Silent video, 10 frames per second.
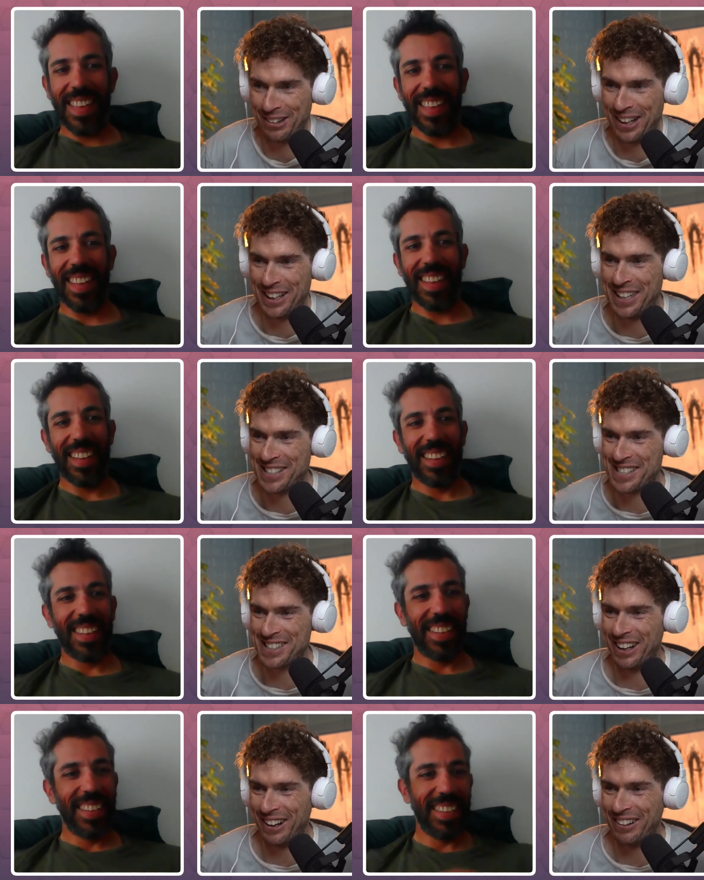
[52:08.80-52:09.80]
Speaker 1: in the snow.
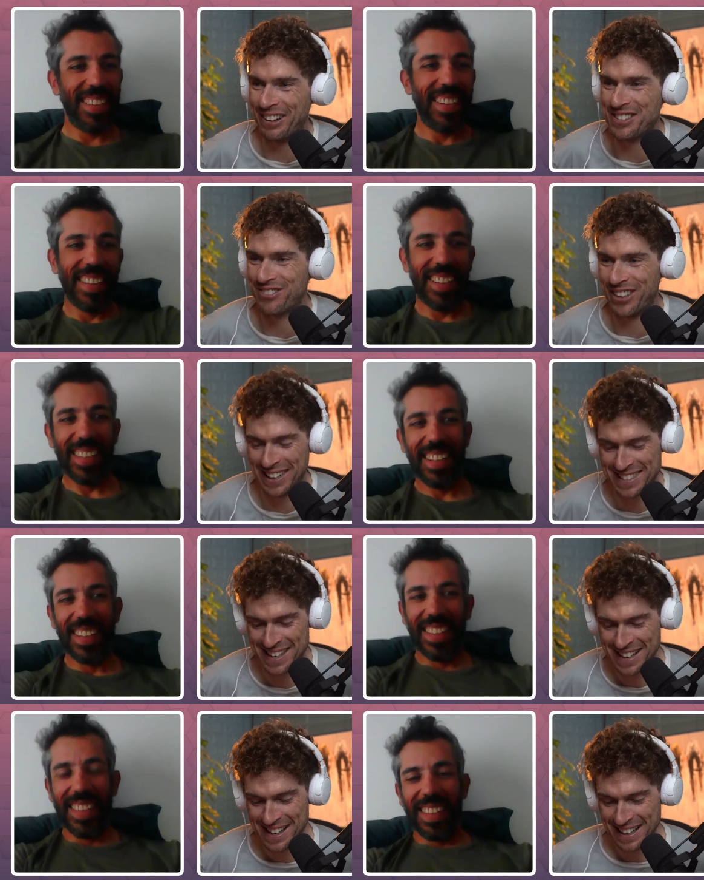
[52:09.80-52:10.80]
That was brilliant.
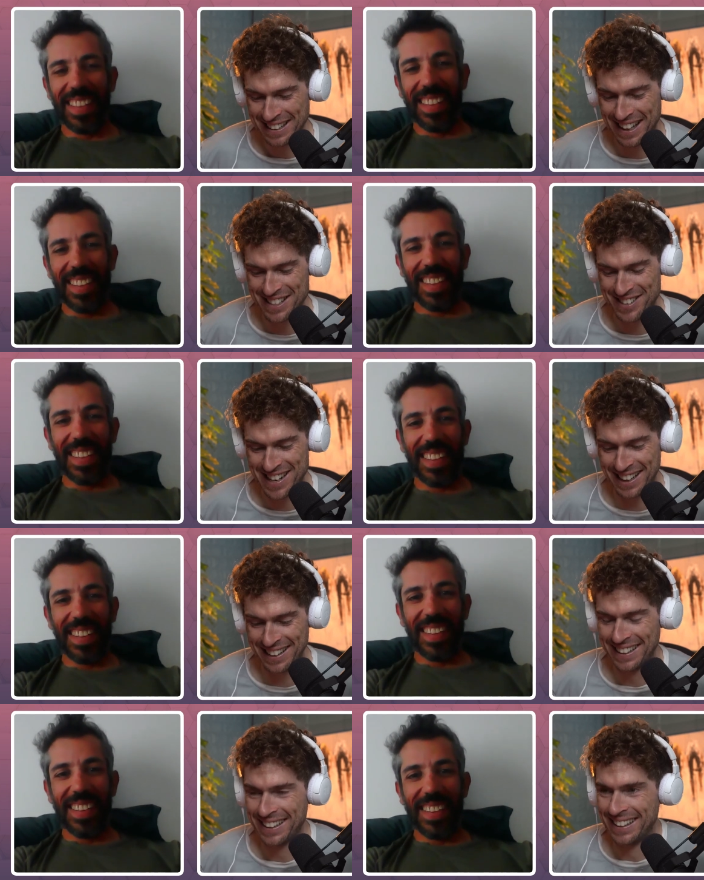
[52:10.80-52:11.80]
Thanks for chatting.
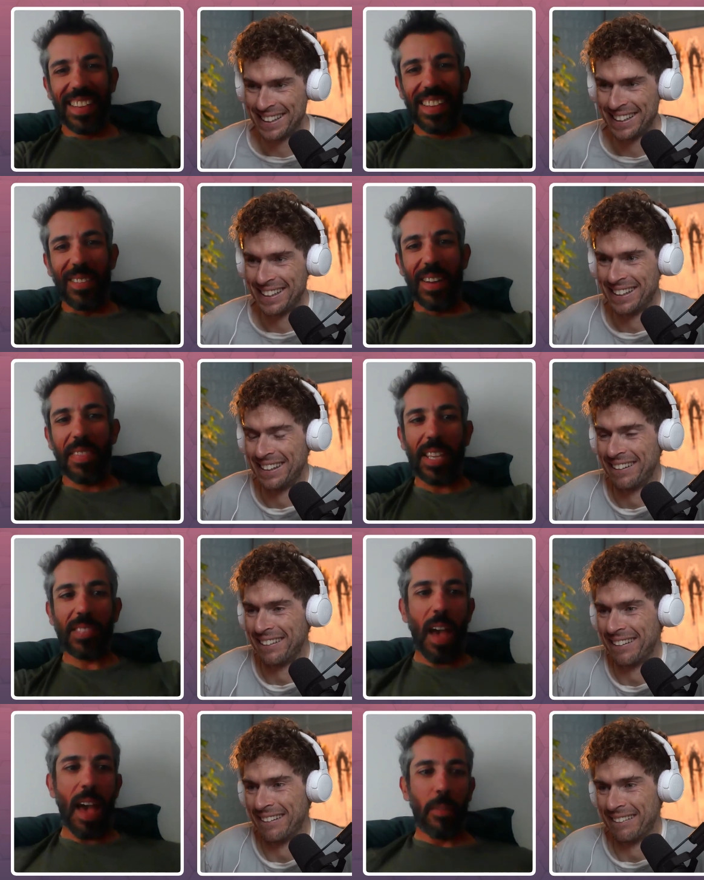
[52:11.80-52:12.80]
Speaker 2: Well,
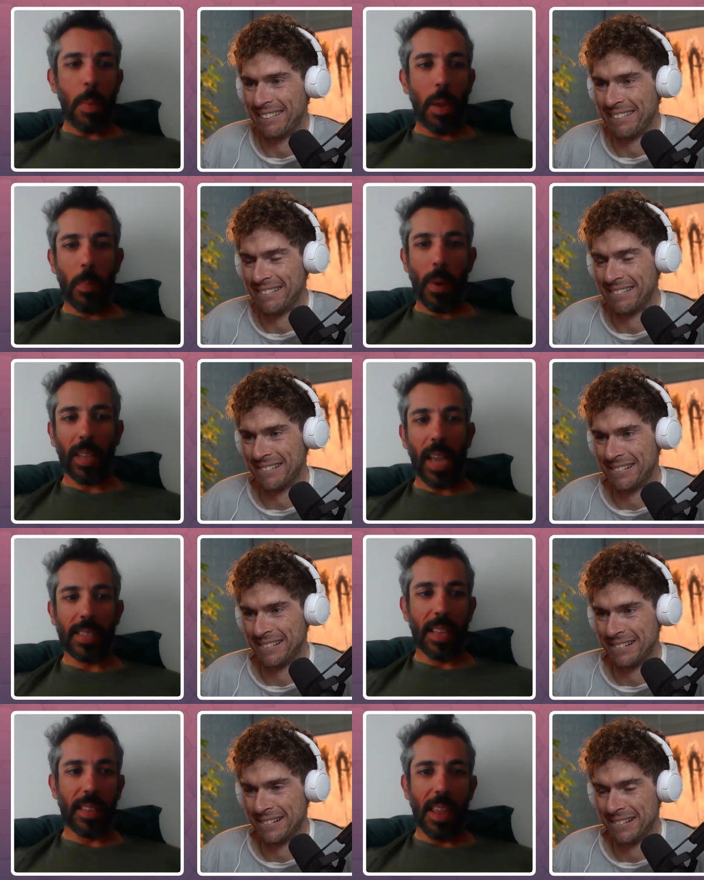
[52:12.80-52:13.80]
thanks for having me on the
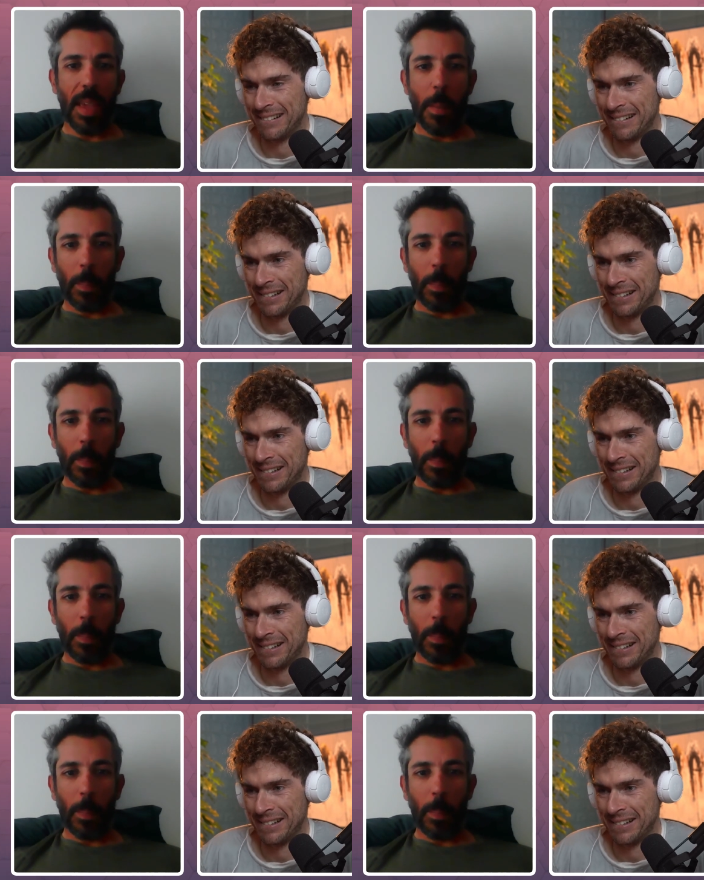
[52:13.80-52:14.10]
podcast, Anthony.